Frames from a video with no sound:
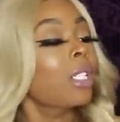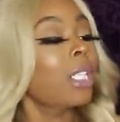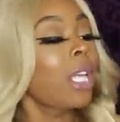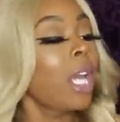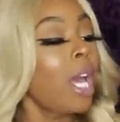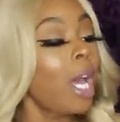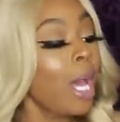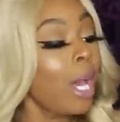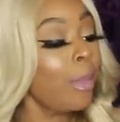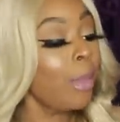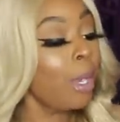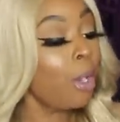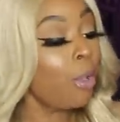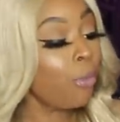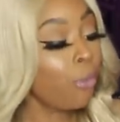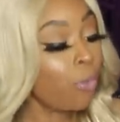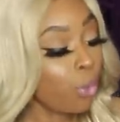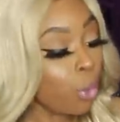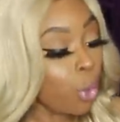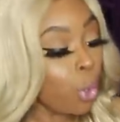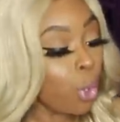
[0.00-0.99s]
Tom
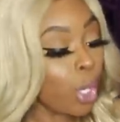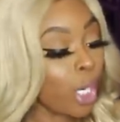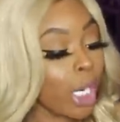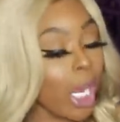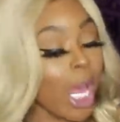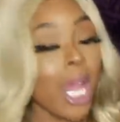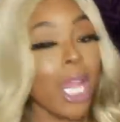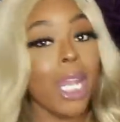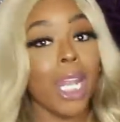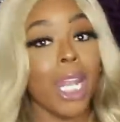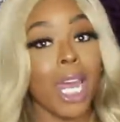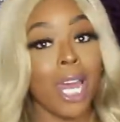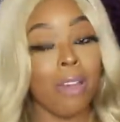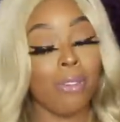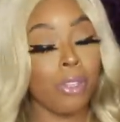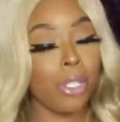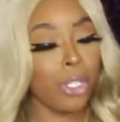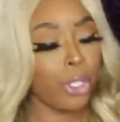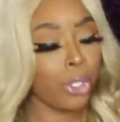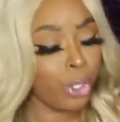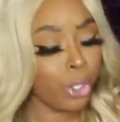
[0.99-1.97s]
Ford
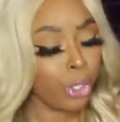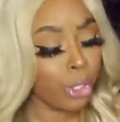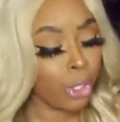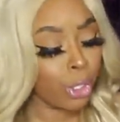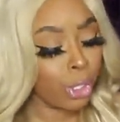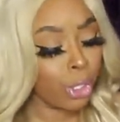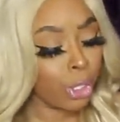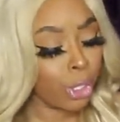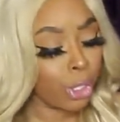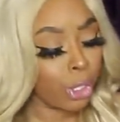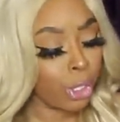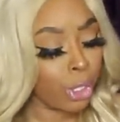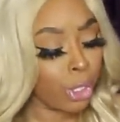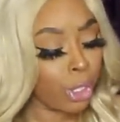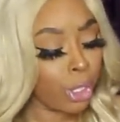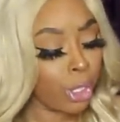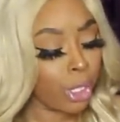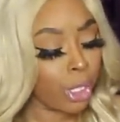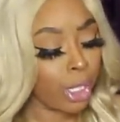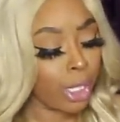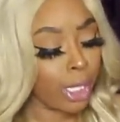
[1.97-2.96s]

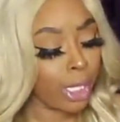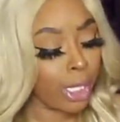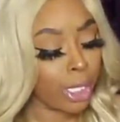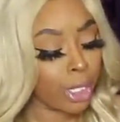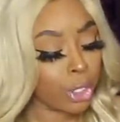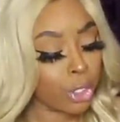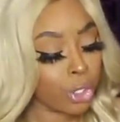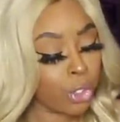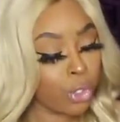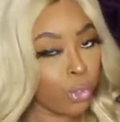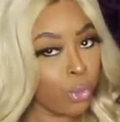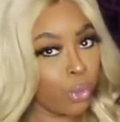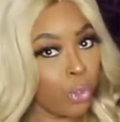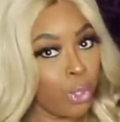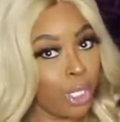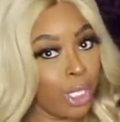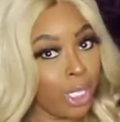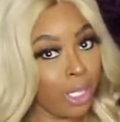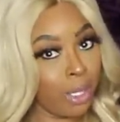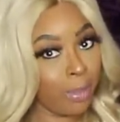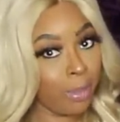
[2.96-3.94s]
Lavender
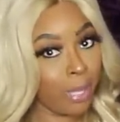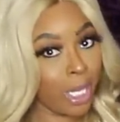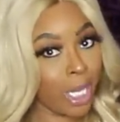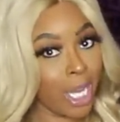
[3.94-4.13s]
Extreme.